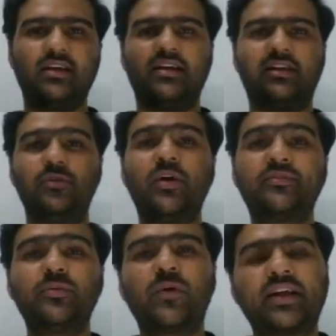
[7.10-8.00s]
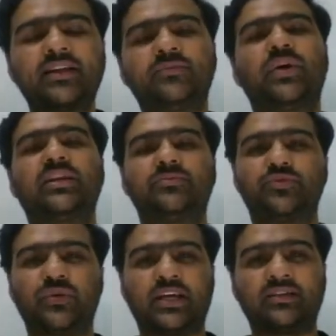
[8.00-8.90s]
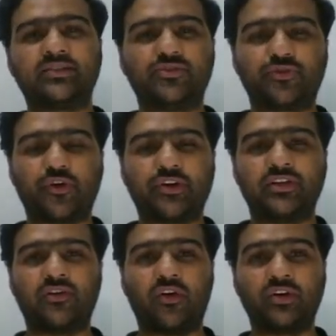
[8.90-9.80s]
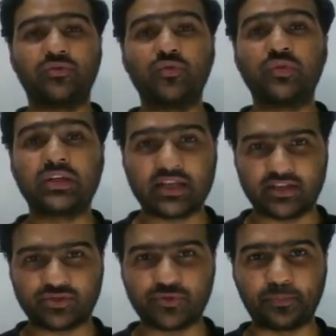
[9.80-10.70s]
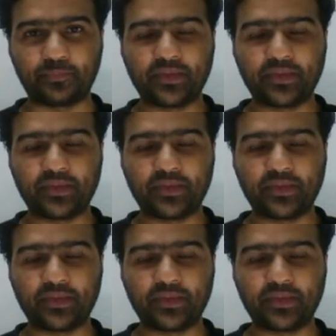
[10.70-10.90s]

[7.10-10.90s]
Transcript: Hello everyone and welcome to another tutorial on Google Classroom.